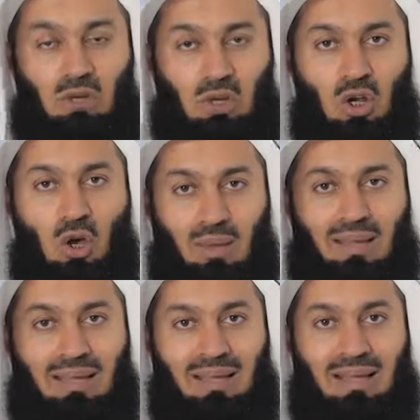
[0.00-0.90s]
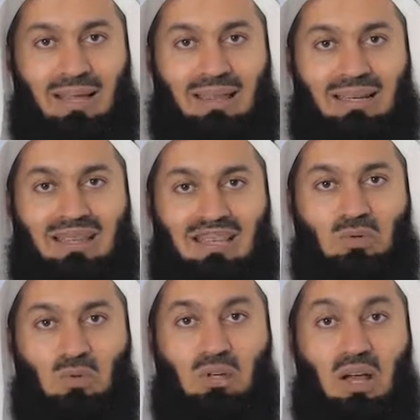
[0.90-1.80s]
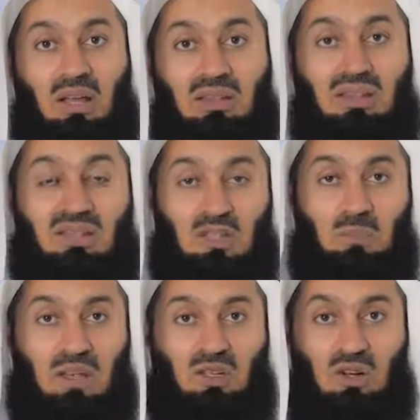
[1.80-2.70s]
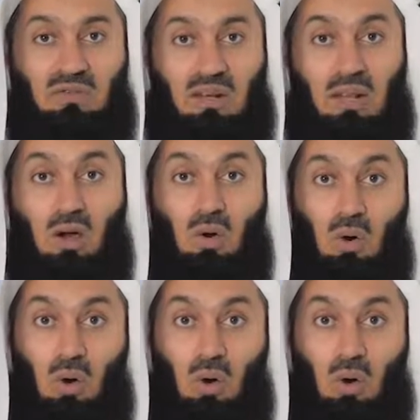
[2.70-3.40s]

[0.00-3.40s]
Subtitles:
knowing that this would earn the displeasure of Allah,